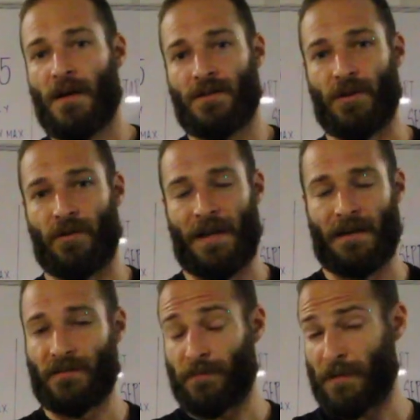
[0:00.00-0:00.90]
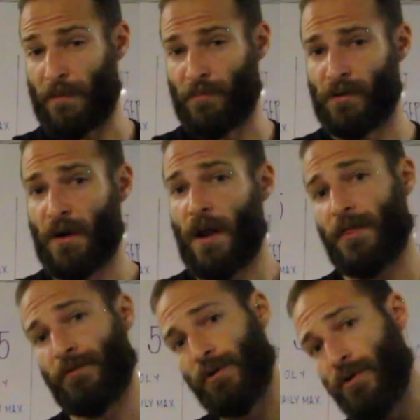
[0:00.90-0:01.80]
so the end of September,
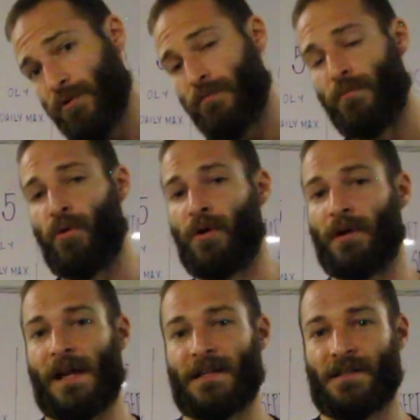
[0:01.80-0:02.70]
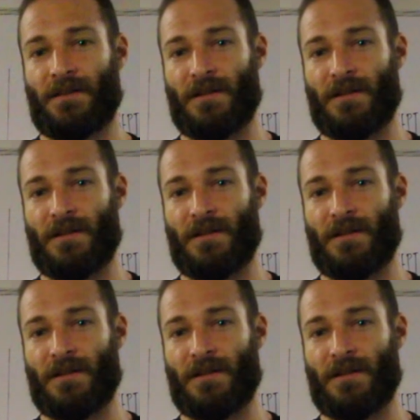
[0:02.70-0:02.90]
through more or less